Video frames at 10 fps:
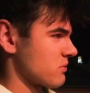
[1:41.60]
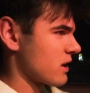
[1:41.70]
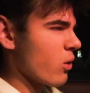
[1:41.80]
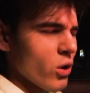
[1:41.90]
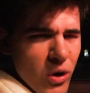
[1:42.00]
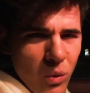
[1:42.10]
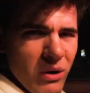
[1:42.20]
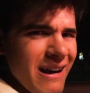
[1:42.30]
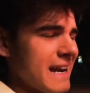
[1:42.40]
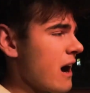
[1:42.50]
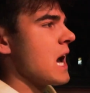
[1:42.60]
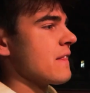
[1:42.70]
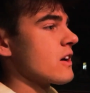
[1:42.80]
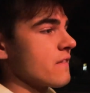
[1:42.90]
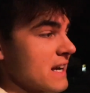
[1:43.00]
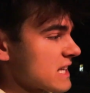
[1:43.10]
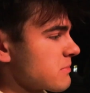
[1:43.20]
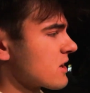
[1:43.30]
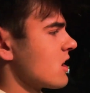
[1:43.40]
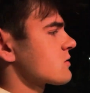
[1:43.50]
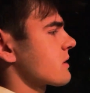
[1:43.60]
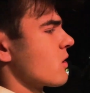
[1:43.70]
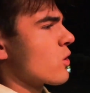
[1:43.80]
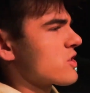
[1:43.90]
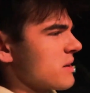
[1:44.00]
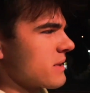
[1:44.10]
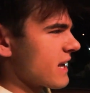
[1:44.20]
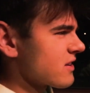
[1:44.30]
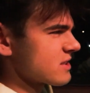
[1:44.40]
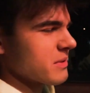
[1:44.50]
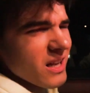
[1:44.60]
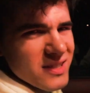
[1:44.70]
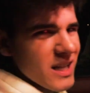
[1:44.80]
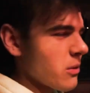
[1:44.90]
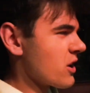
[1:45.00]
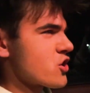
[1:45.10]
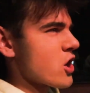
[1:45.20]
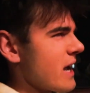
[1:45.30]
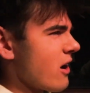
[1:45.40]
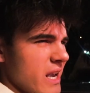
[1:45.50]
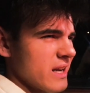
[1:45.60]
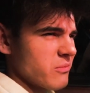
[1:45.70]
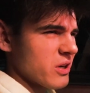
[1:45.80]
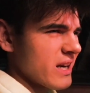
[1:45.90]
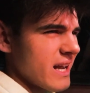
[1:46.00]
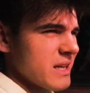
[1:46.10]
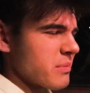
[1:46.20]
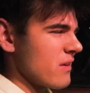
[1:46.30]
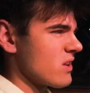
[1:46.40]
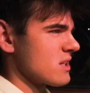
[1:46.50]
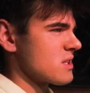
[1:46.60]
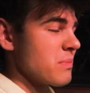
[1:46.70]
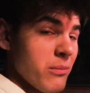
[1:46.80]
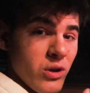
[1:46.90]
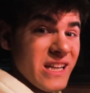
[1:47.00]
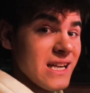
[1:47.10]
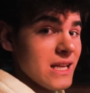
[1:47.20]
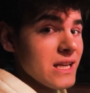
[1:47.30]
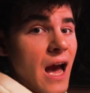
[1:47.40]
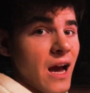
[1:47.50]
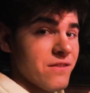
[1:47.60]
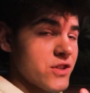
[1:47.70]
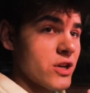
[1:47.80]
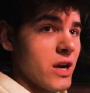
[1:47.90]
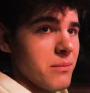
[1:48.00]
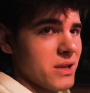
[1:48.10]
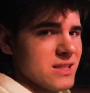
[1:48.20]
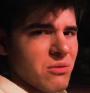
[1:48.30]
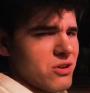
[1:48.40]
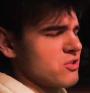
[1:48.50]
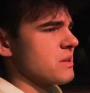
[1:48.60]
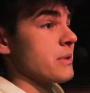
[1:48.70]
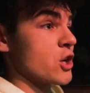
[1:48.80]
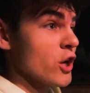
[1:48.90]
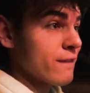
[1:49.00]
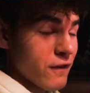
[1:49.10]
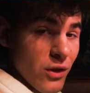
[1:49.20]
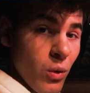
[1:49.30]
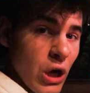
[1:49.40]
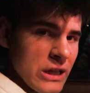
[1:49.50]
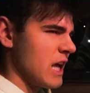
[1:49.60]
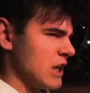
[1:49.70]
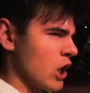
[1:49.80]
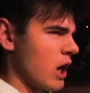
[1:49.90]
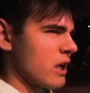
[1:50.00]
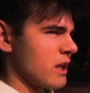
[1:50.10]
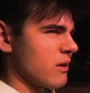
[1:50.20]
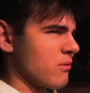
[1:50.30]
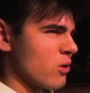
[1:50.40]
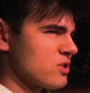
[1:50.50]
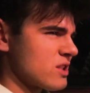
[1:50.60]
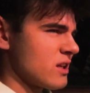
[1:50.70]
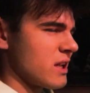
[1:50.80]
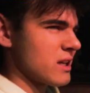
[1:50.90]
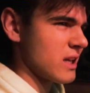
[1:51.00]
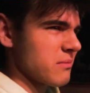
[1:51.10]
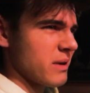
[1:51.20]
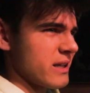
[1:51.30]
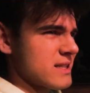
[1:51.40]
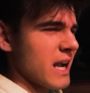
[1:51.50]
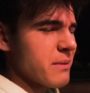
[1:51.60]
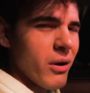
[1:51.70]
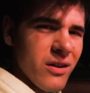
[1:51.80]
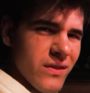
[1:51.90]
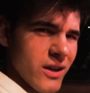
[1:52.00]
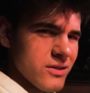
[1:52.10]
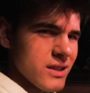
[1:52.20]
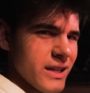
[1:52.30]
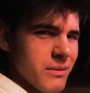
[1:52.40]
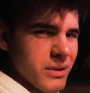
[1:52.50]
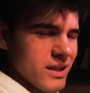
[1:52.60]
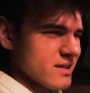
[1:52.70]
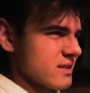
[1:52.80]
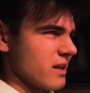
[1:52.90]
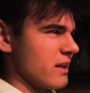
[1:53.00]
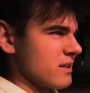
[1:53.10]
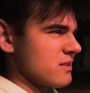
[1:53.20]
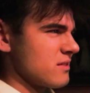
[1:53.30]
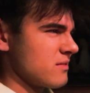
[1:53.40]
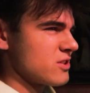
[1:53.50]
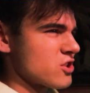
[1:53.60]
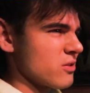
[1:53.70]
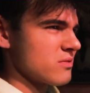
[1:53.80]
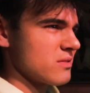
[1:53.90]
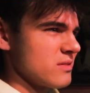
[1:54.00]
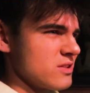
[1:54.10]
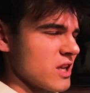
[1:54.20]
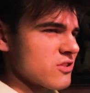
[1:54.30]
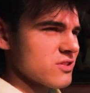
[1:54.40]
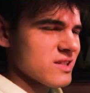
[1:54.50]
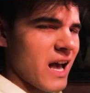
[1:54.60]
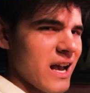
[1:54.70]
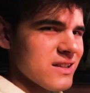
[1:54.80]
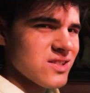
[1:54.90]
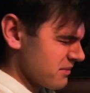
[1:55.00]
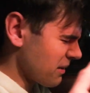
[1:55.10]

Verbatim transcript: We're gonna order one right now, and then on the next McDonald's, we're gonna order something else that I wanna try out, and we're gonna end up giving it to people in need after, because I wanna do something good for the world and not get roasted and get my Tide Pod video deleted because I showed dangerous acts.